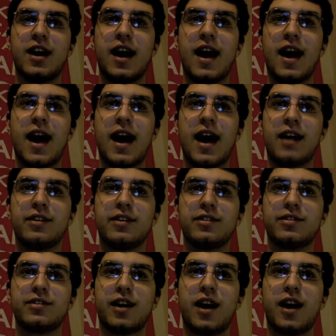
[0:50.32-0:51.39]

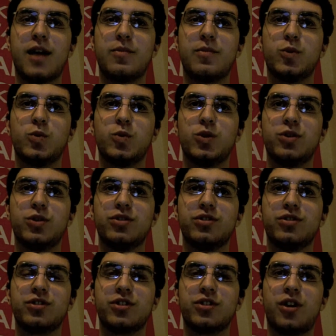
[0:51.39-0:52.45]
and
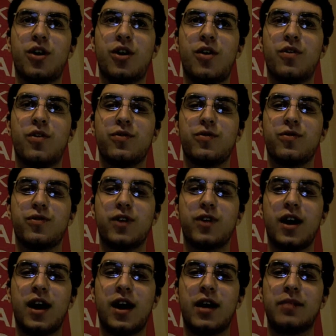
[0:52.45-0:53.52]
wouldn't
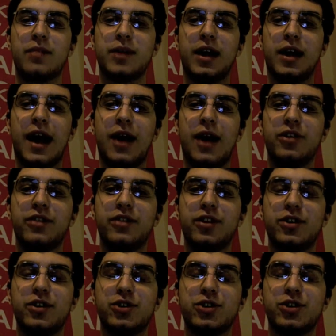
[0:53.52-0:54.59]
have allowed
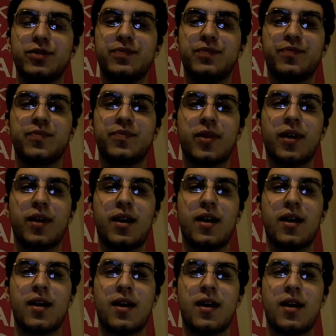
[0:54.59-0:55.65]
evolution.
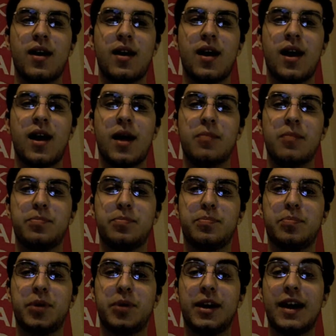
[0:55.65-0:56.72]

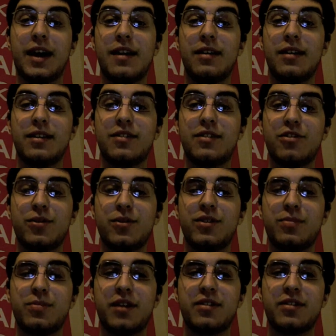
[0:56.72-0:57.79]
But again, I disagree with
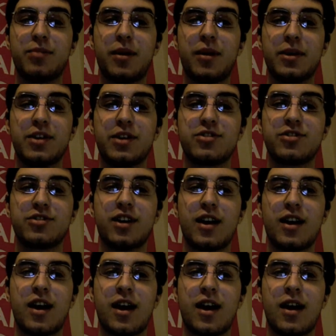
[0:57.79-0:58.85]
his basic premise.
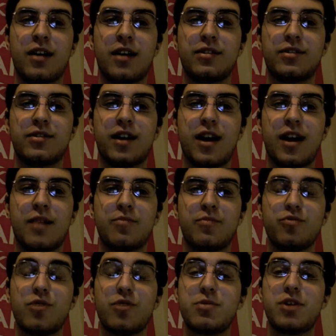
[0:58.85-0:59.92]
And
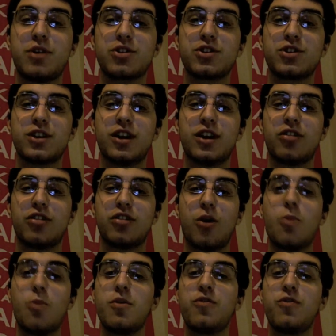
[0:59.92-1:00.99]
reproduction occurs
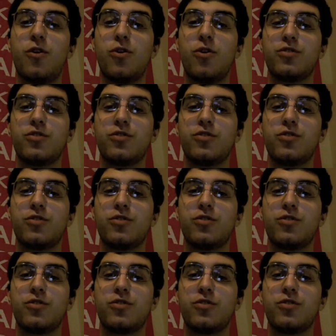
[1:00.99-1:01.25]
long before the